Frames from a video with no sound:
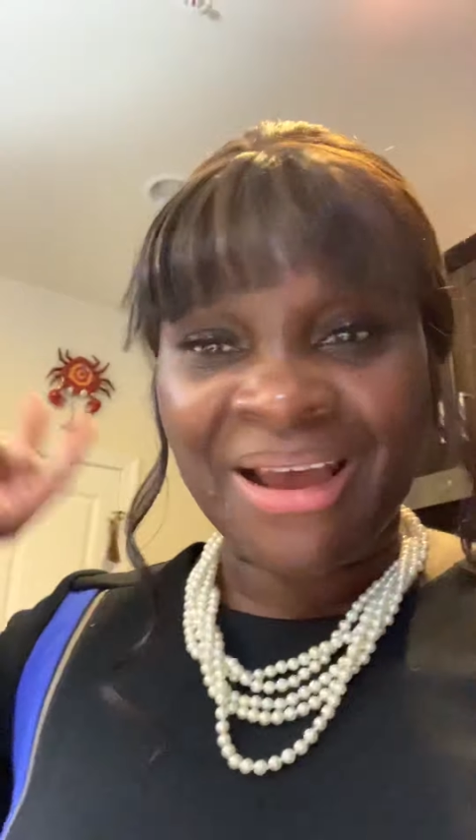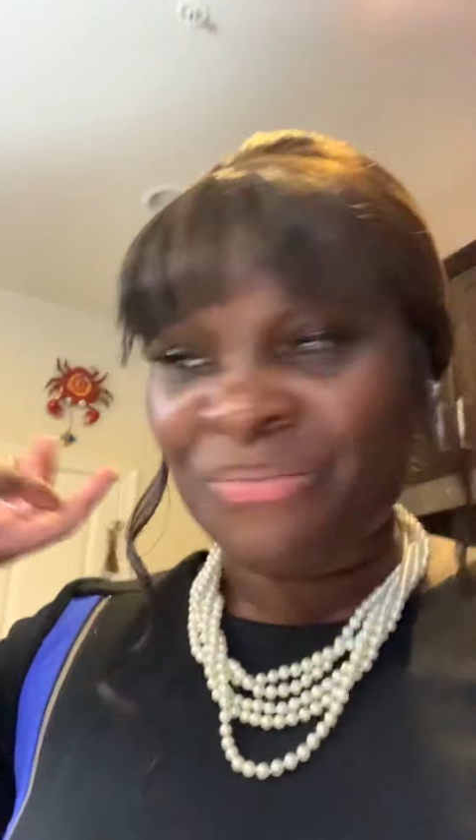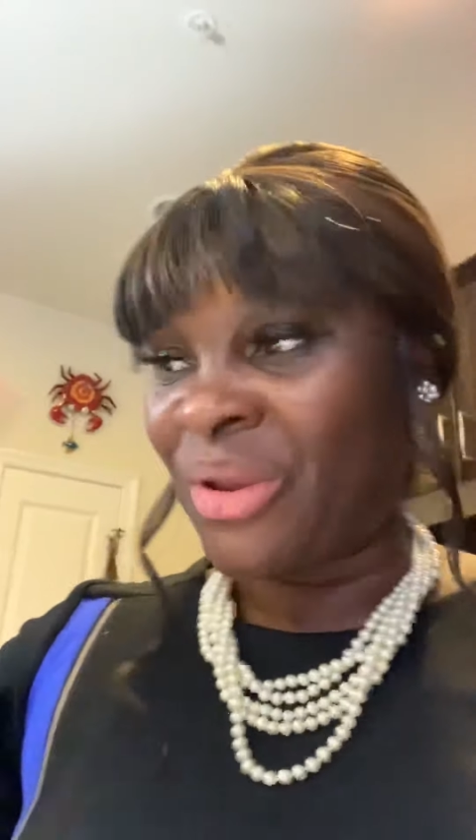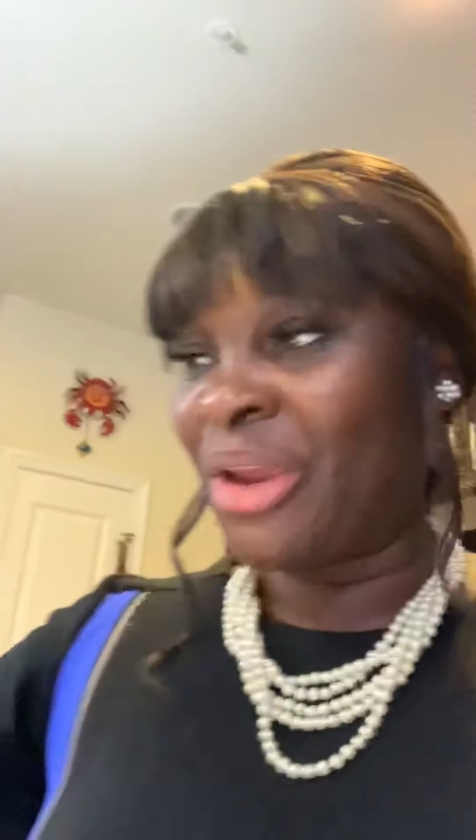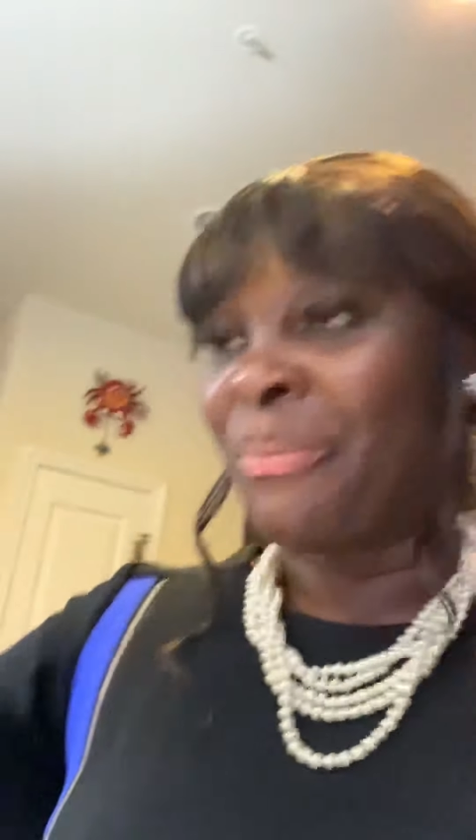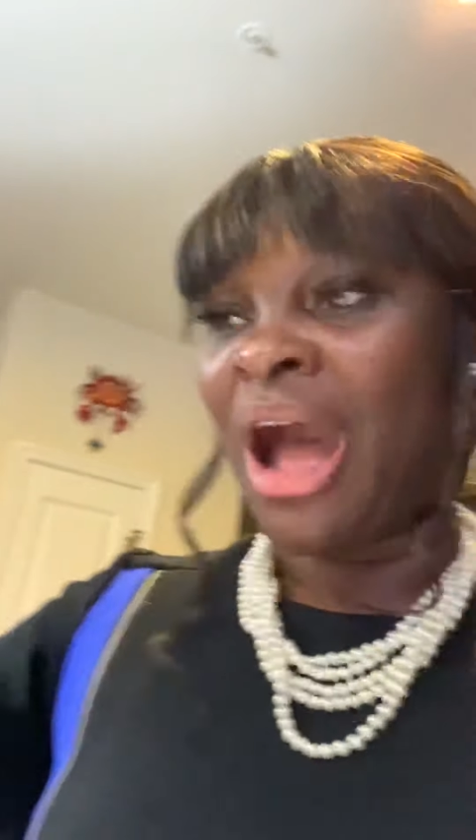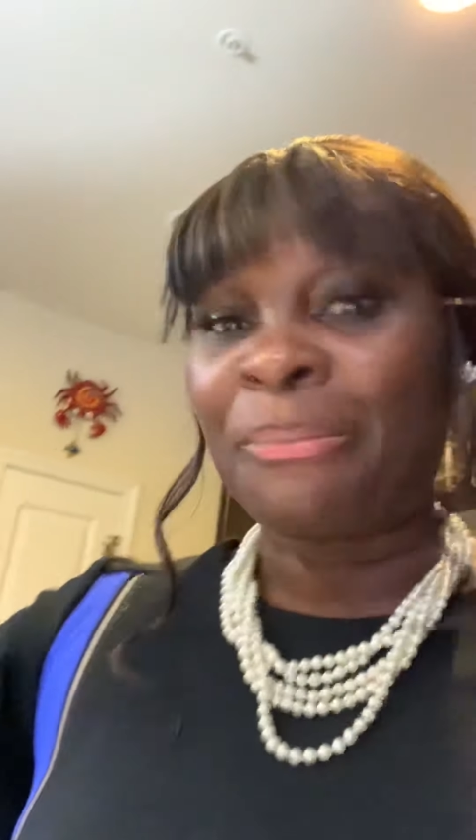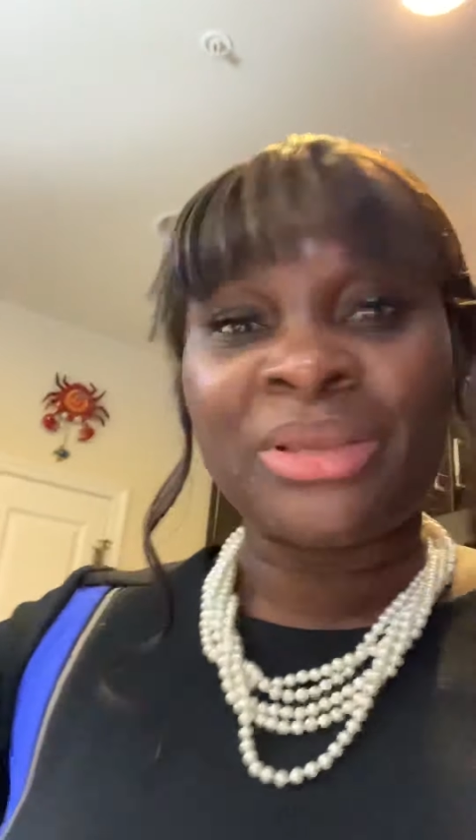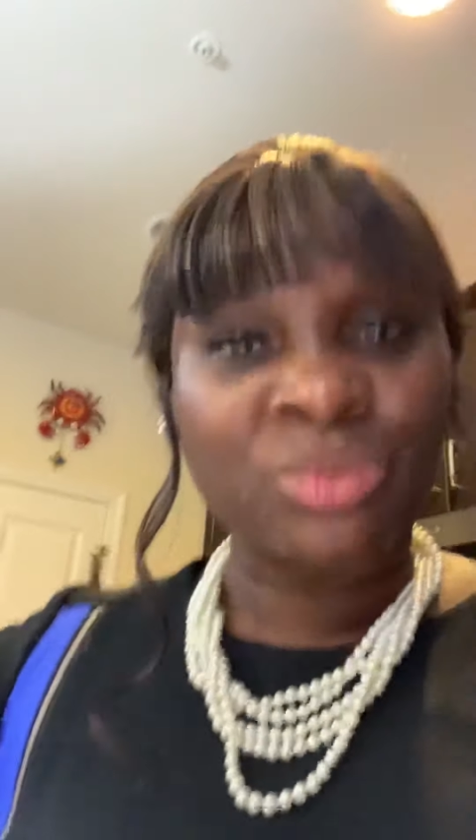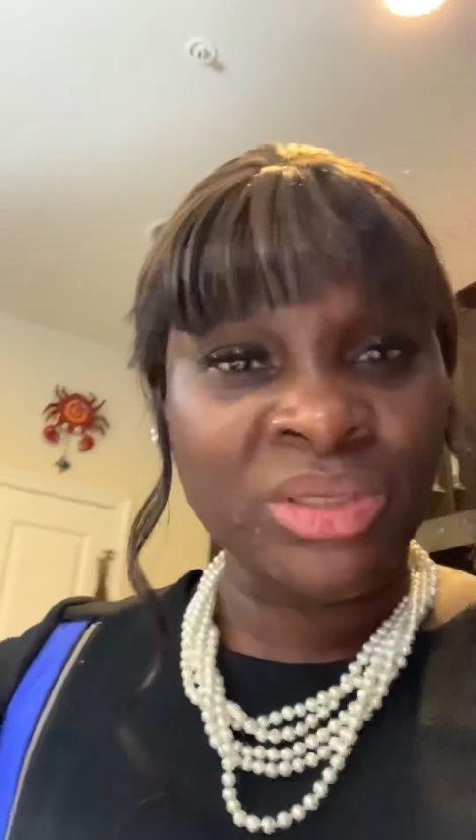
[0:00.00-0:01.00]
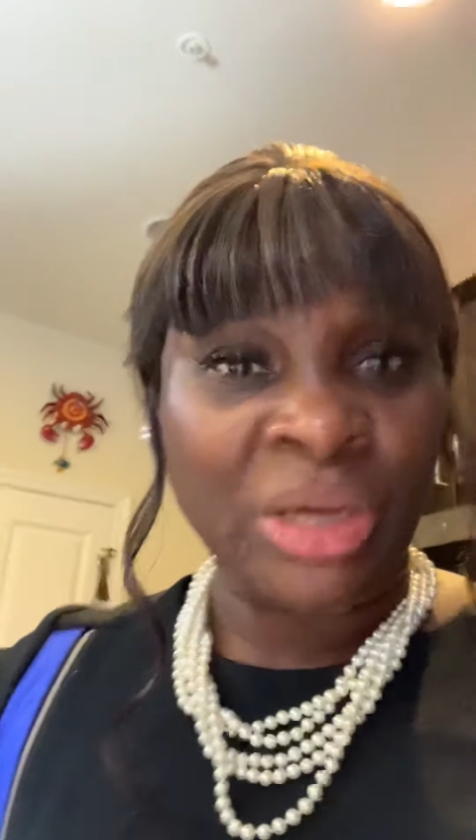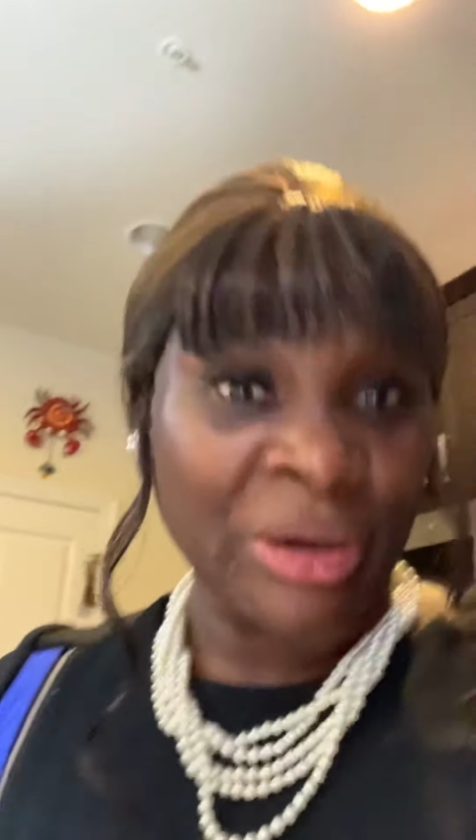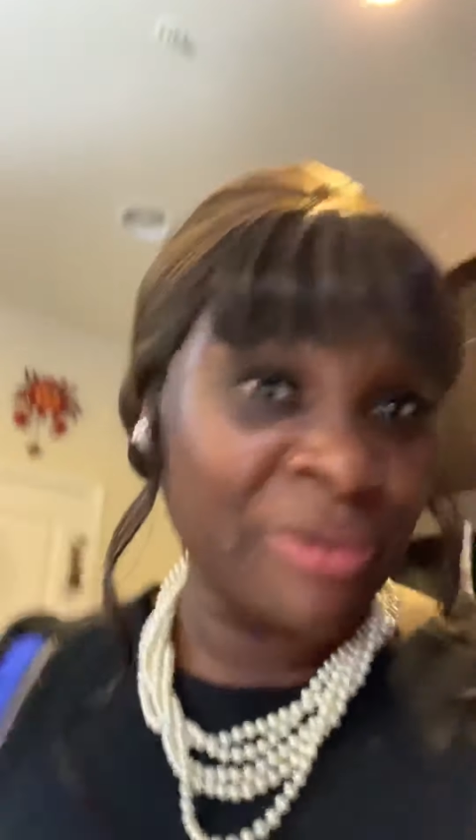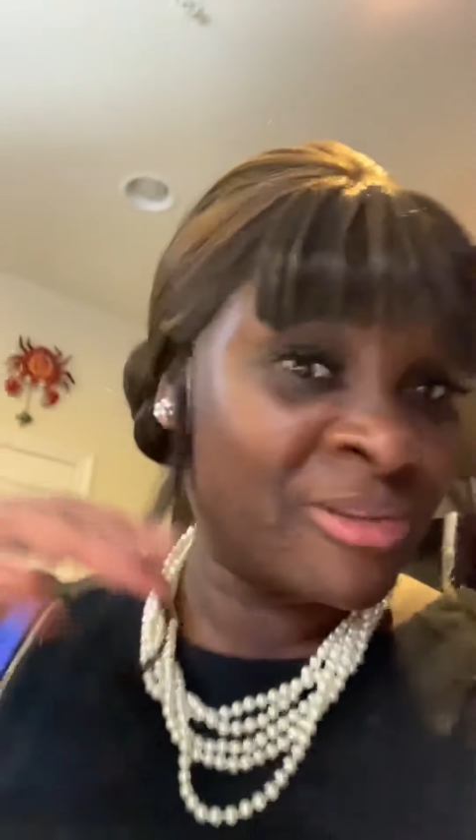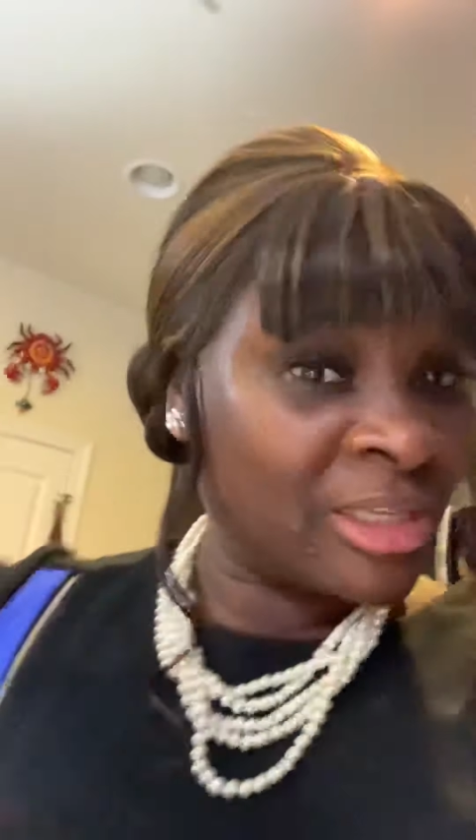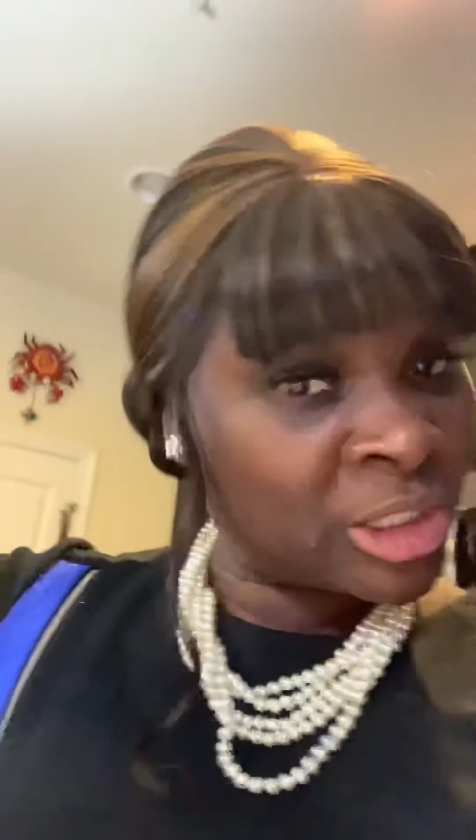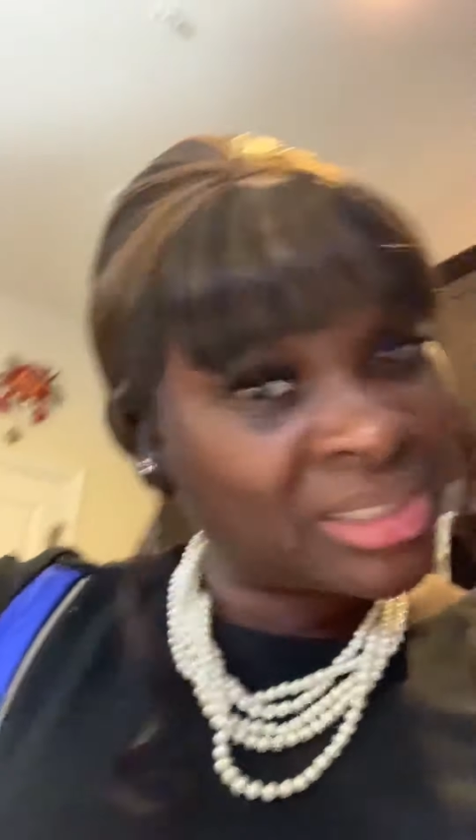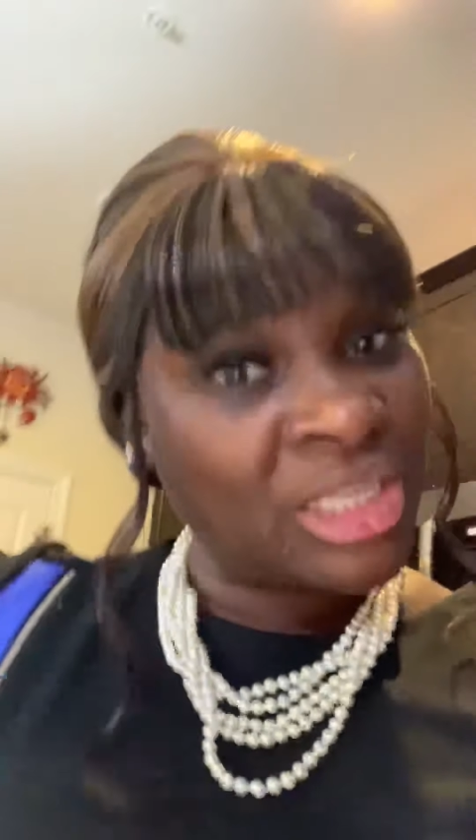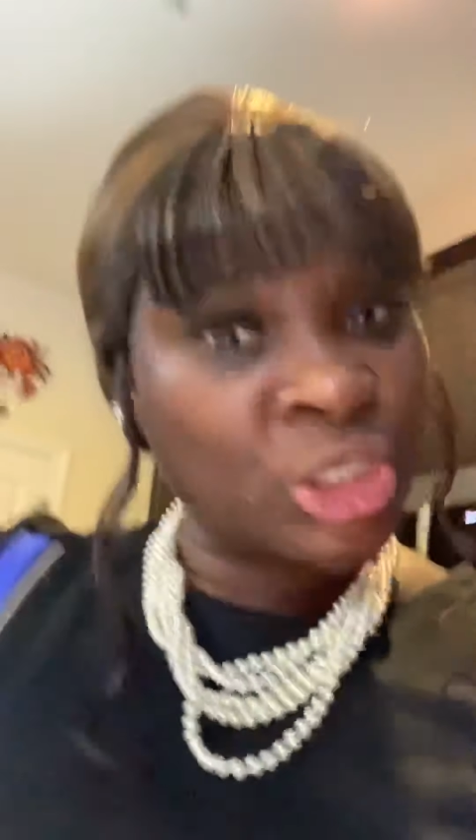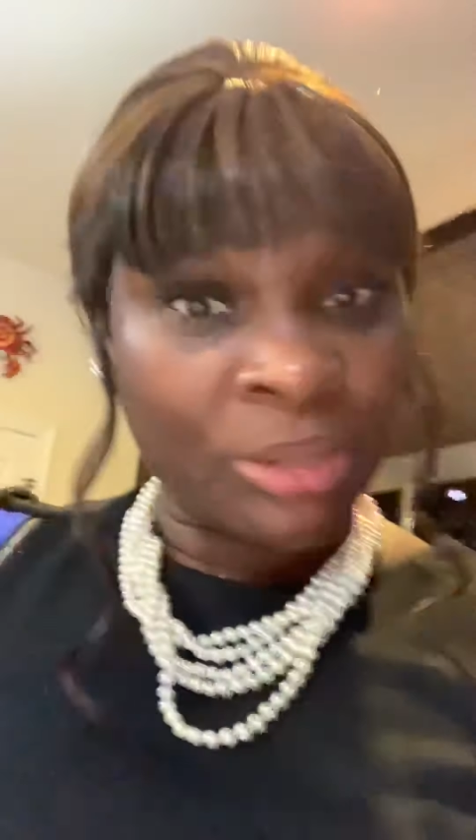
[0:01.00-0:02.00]
Mary Poppins Returns,
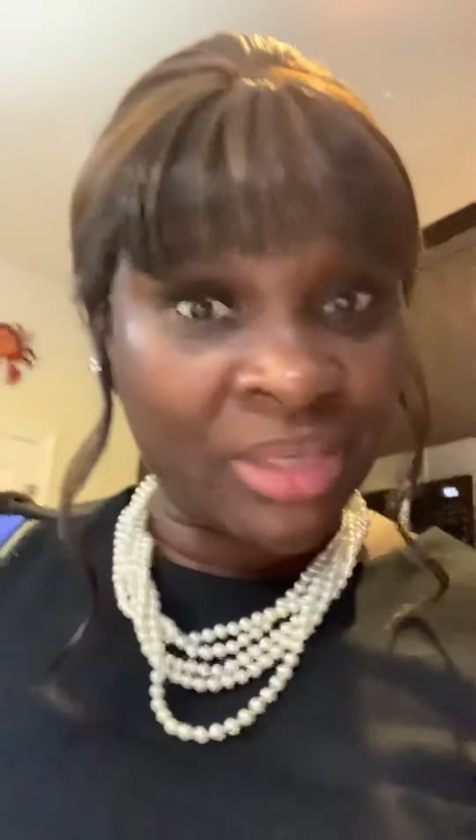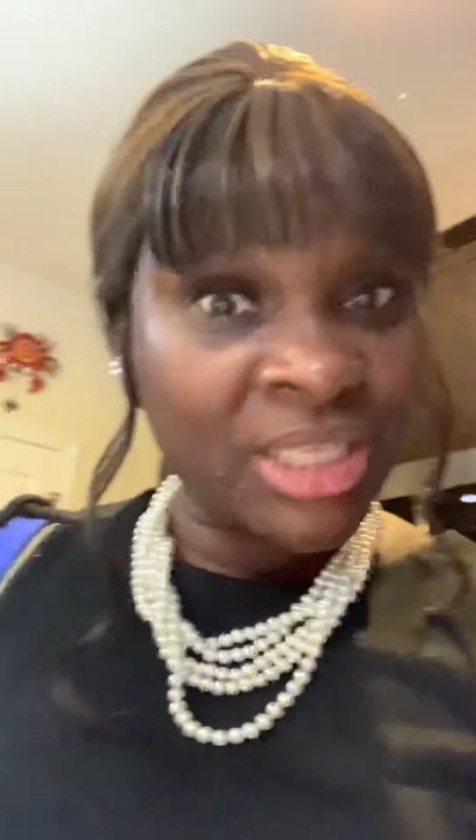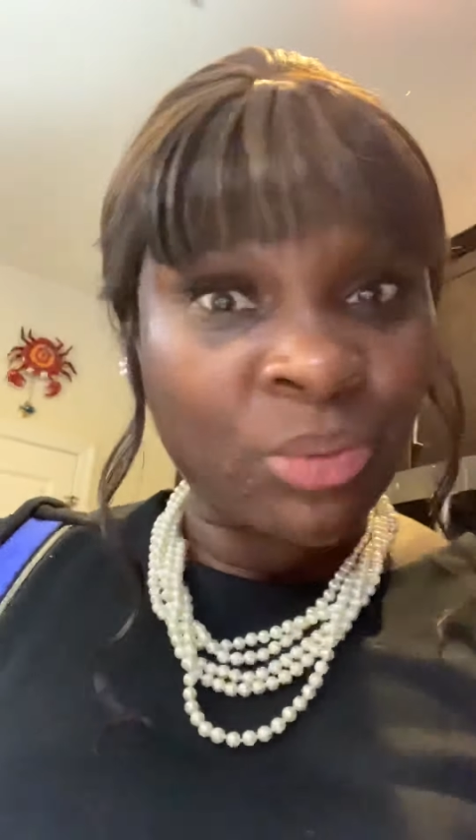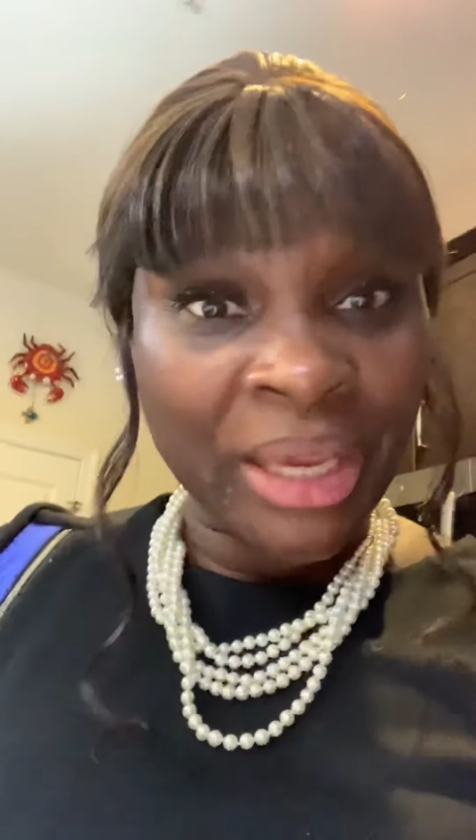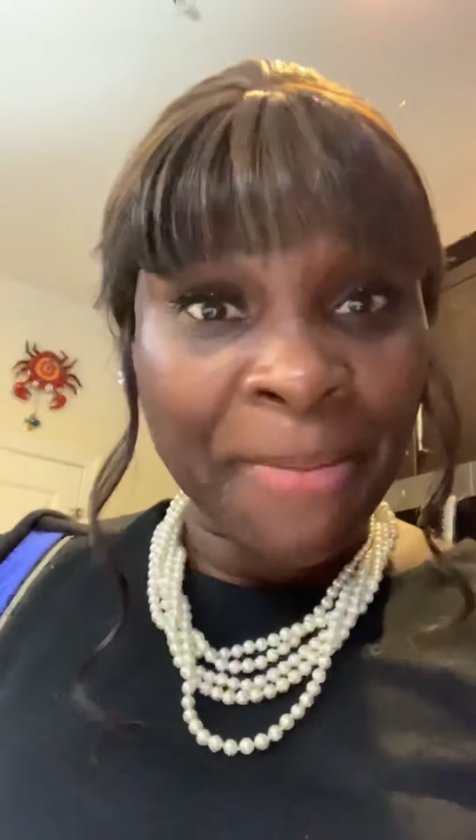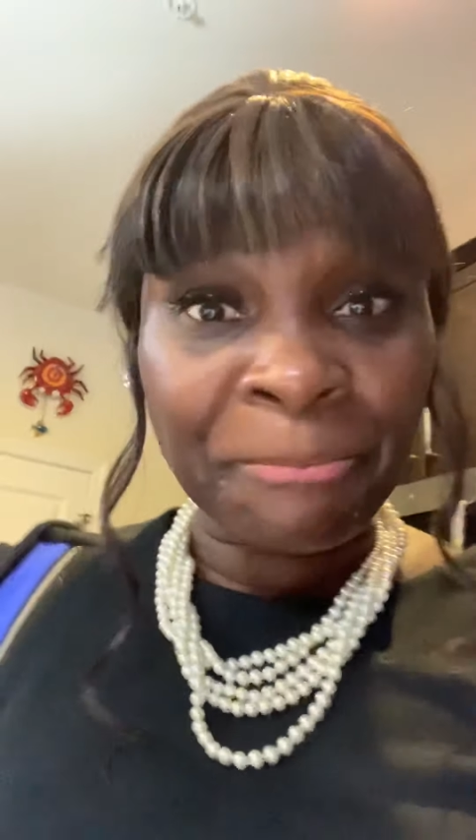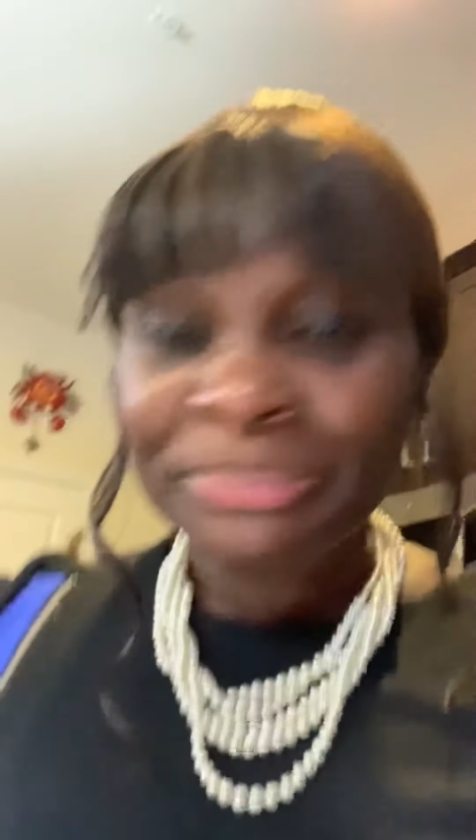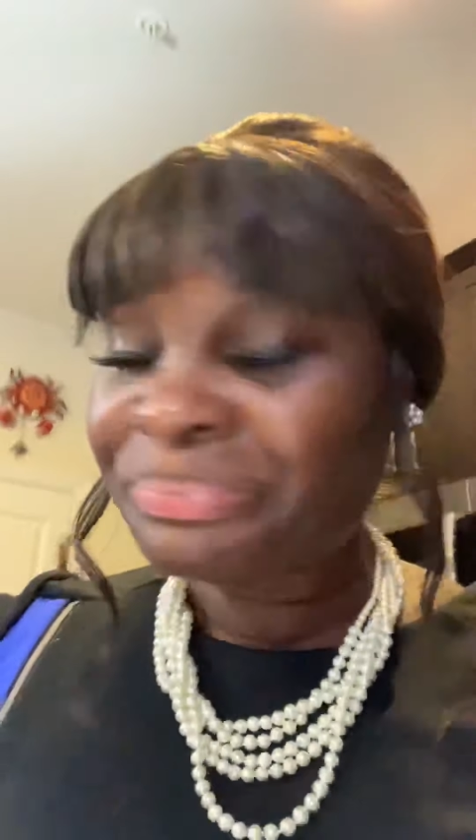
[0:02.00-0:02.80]
the Chimney Sweep.